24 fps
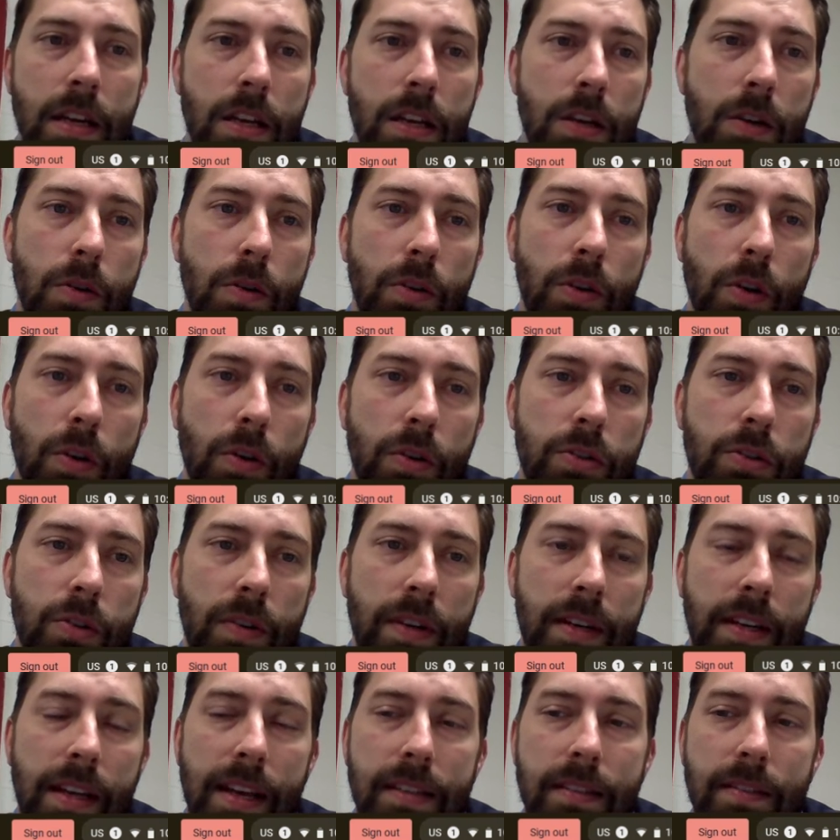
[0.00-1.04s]
You would go to
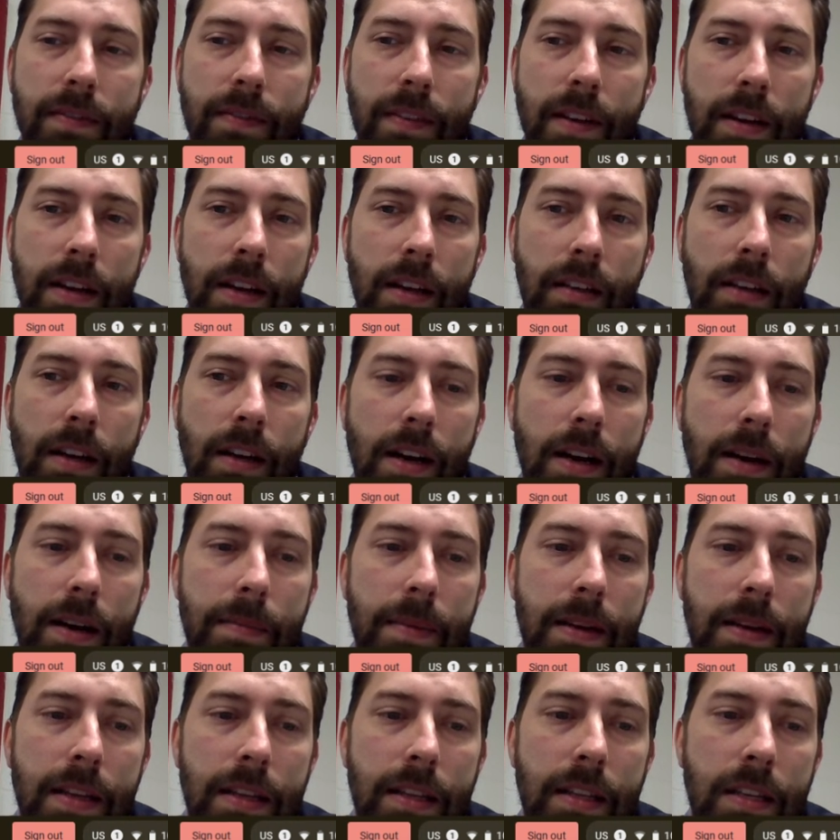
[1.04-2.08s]

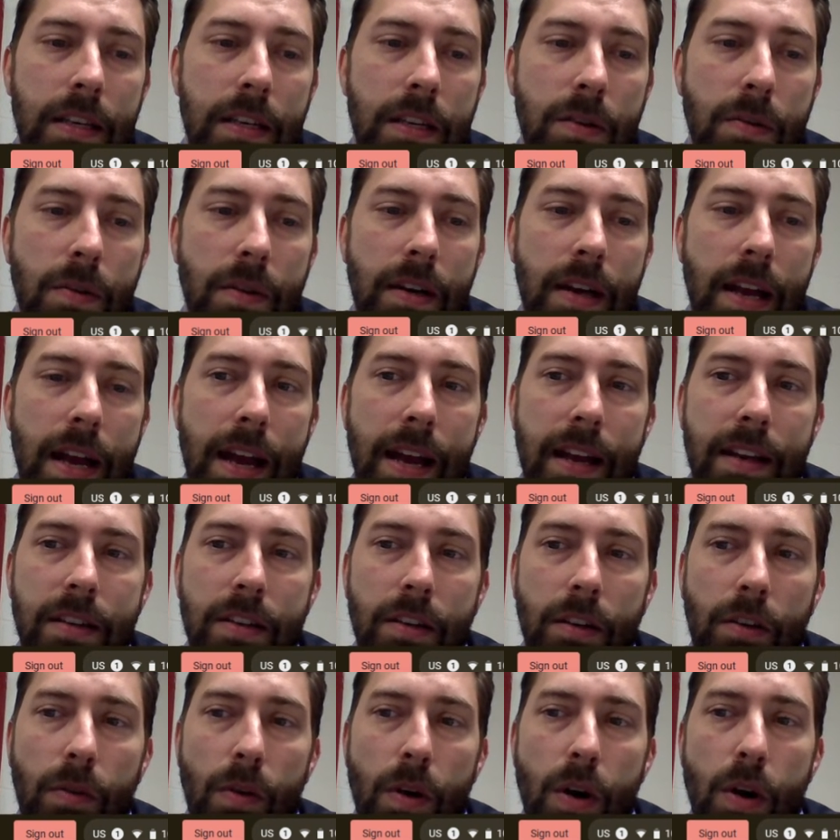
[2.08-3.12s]
screencast-ify.com and then you would add
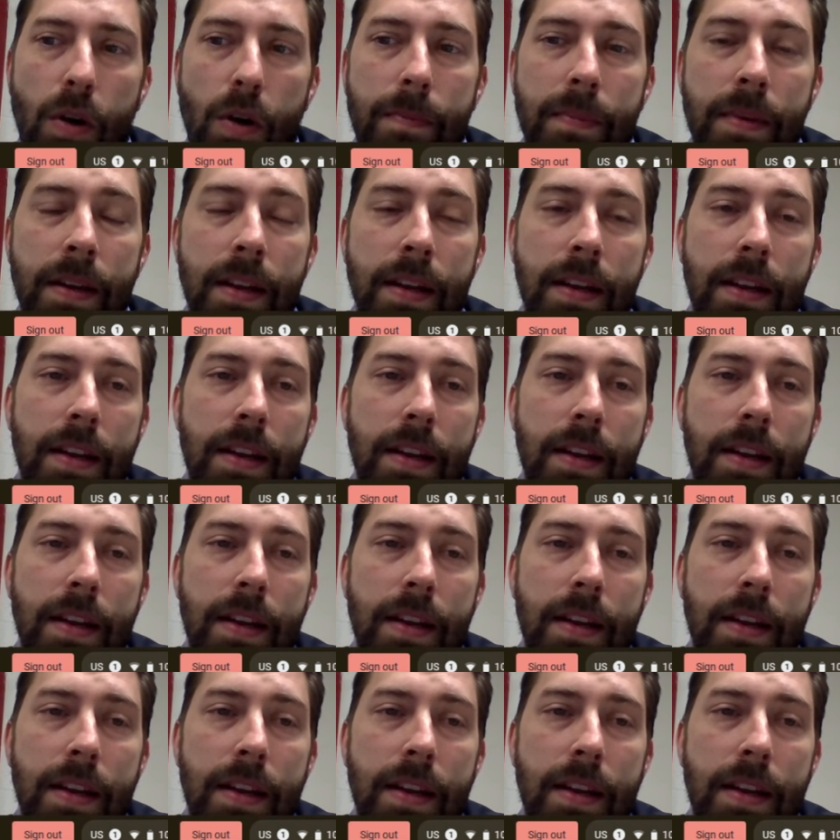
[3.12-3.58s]
to Chrome.